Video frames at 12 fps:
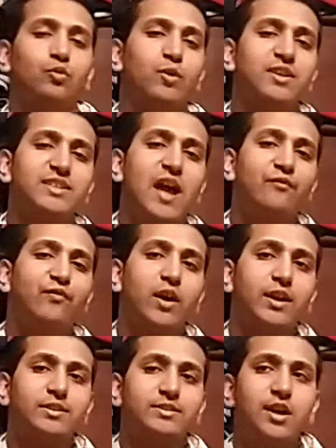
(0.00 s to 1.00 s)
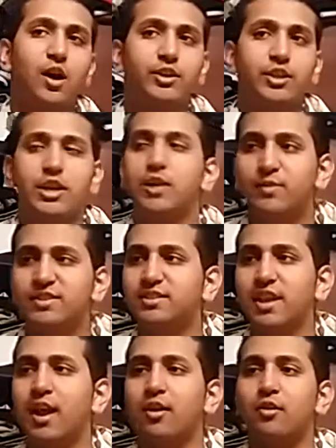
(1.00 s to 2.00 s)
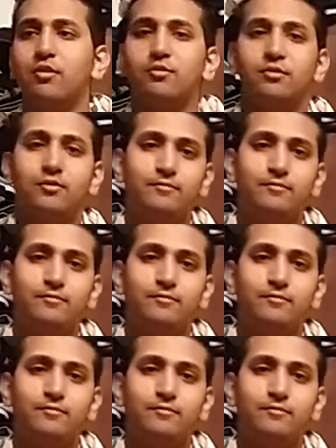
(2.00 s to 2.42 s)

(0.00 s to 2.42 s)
What does that fucking tell you? He was there.